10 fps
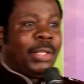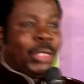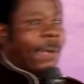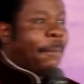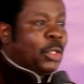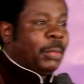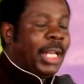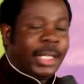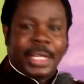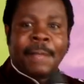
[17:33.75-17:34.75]
was supposed to be
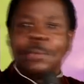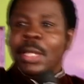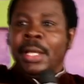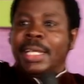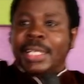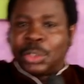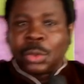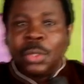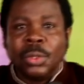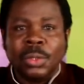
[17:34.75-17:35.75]
like a
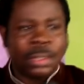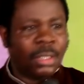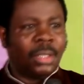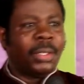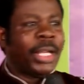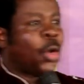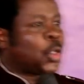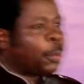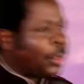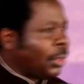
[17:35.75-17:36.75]
school or a
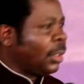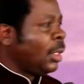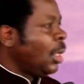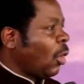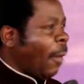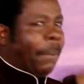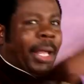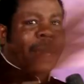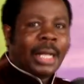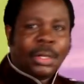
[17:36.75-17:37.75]
hospital or a
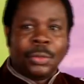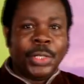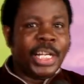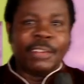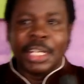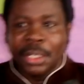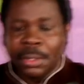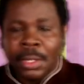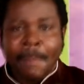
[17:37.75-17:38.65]
playground. We never knew.